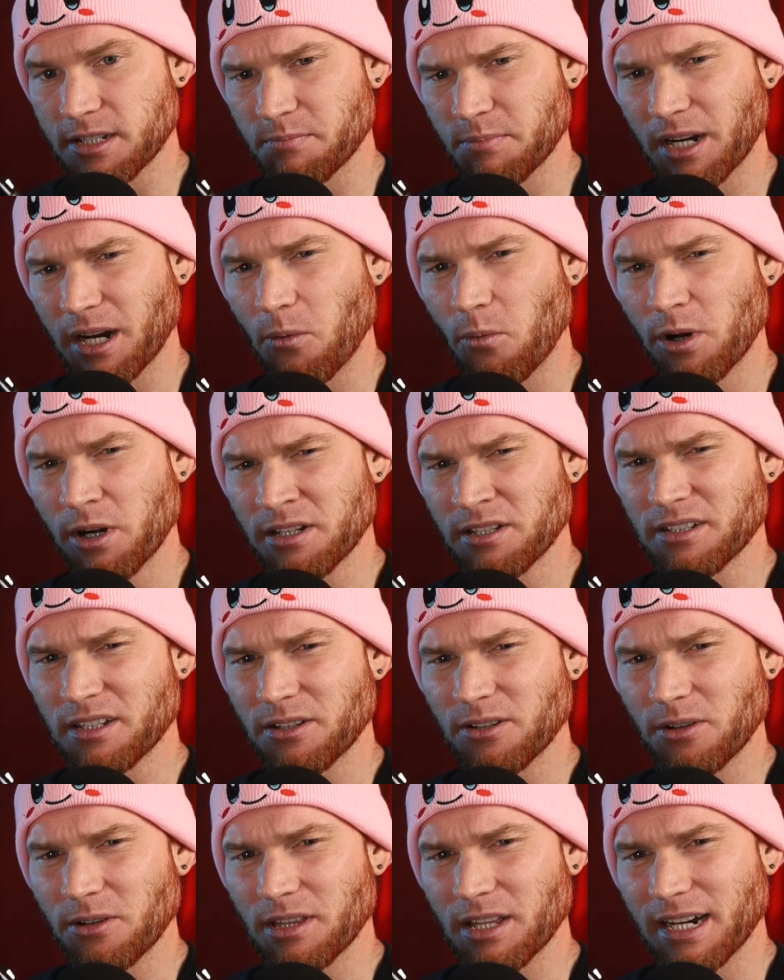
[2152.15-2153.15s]
But I wanted to
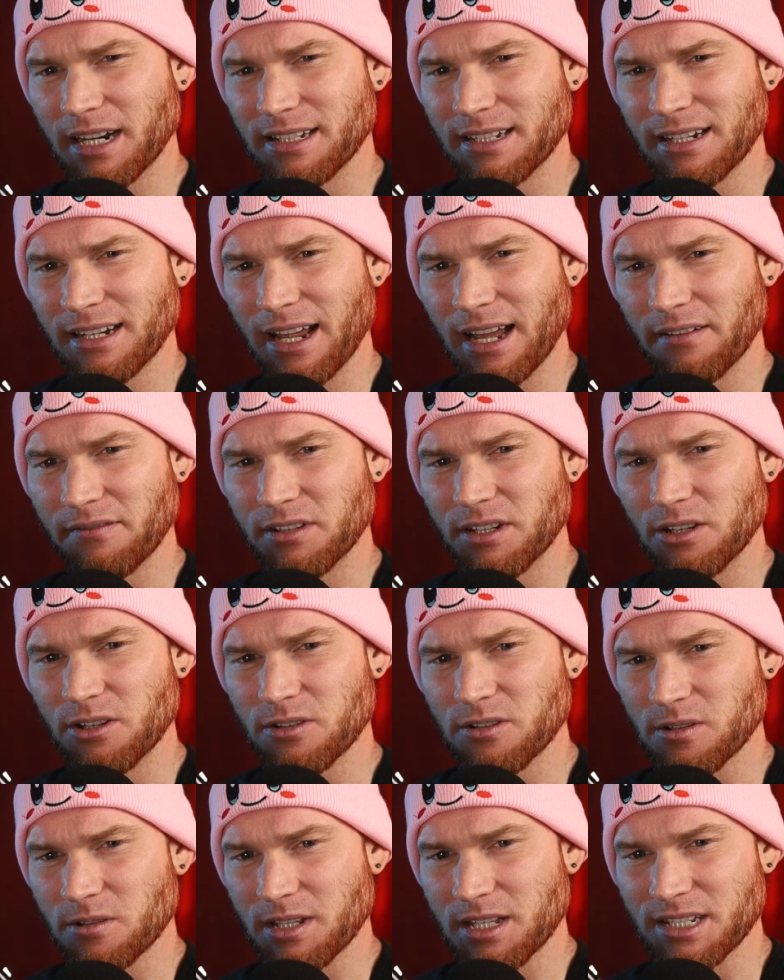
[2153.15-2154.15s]
know that I didn't have to
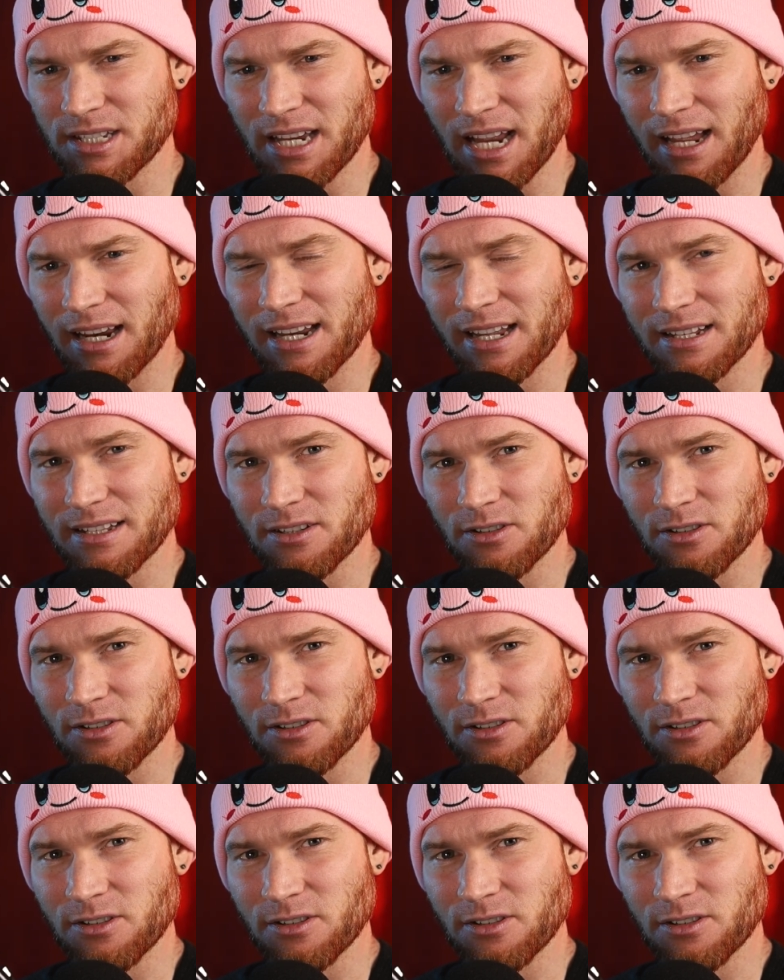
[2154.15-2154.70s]
use all these techniques